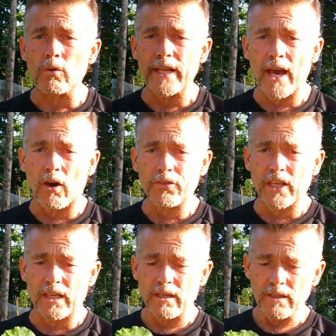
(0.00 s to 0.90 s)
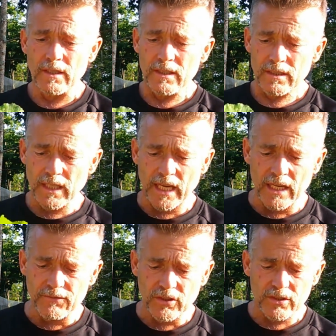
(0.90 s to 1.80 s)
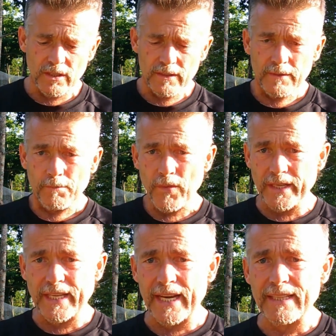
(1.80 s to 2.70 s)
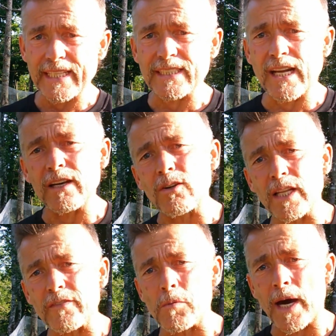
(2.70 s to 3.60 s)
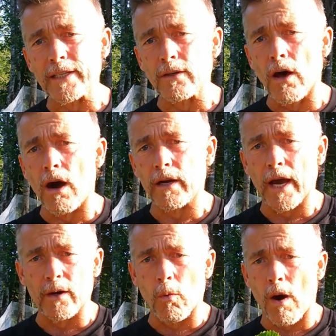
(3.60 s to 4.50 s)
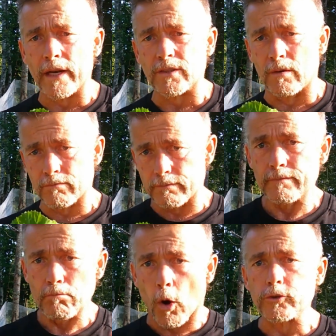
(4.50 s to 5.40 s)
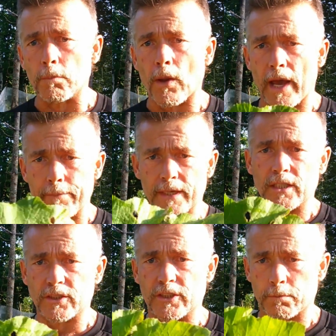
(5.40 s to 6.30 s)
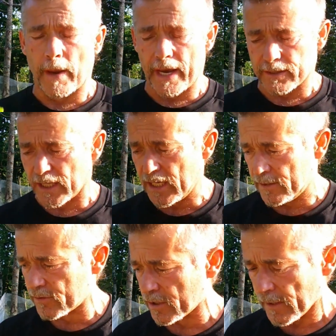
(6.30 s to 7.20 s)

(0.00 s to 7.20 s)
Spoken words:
the healthy leaves and get at these. Now, I don't leave them on there long. I don't want them multiplying because there's bad leaves.